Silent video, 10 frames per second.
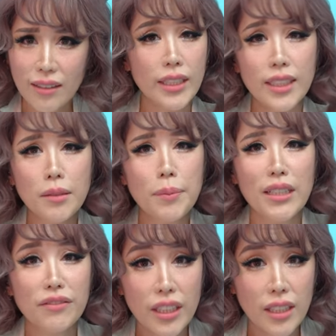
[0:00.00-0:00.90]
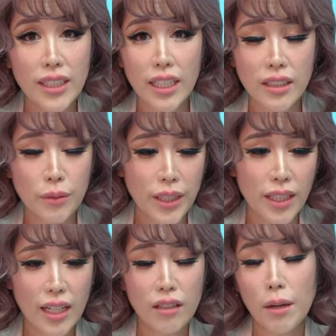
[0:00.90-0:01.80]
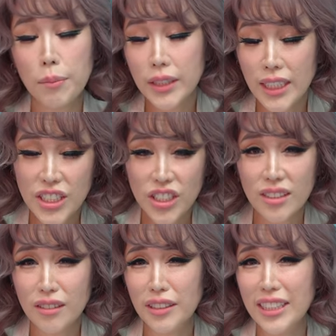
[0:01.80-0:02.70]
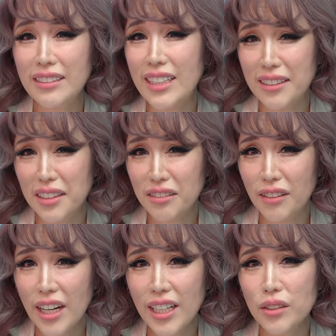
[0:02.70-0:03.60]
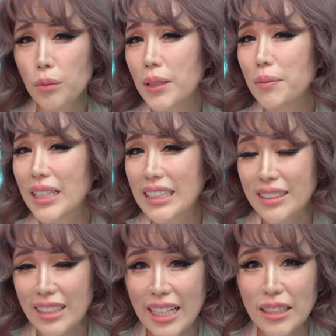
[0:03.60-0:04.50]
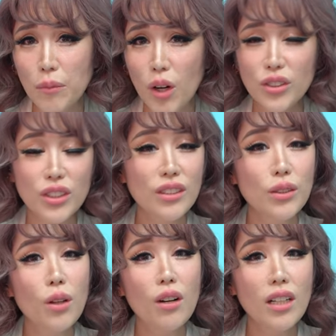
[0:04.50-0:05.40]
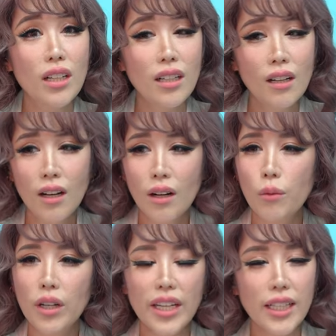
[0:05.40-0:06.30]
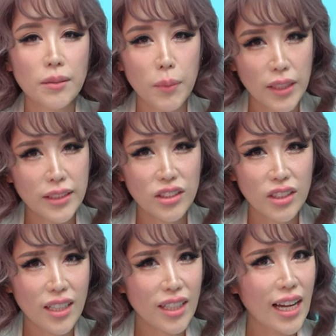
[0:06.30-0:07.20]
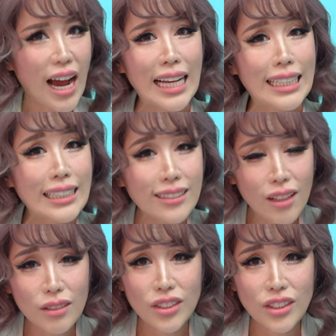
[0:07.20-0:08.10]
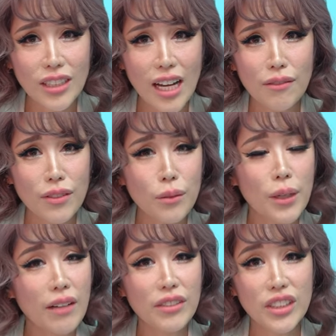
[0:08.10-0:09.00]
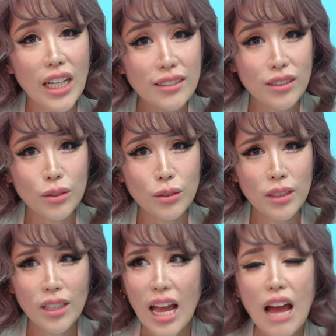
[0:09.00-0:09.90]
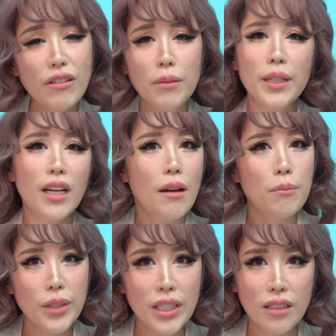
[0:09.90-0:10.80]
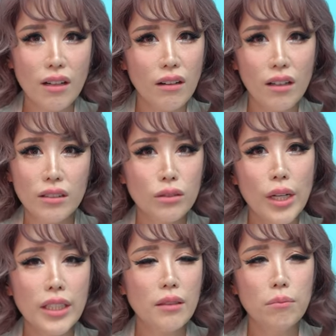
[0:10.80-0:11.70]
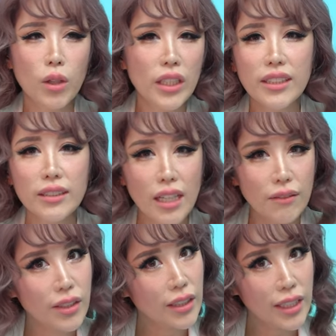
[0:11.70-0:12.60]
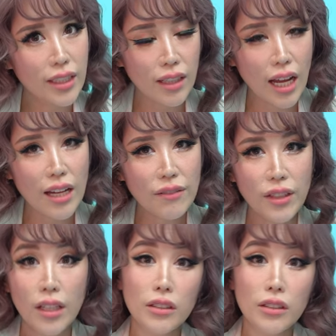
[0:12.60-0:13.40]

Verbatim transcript: It doesn't benefit her in any way. Like her reputation is already in tatters, right? Nobody believes her anymore. She's no longer working as a politician, and I highly doubt she ever will have a chance to ever be an MP or do any politics ever again in her life.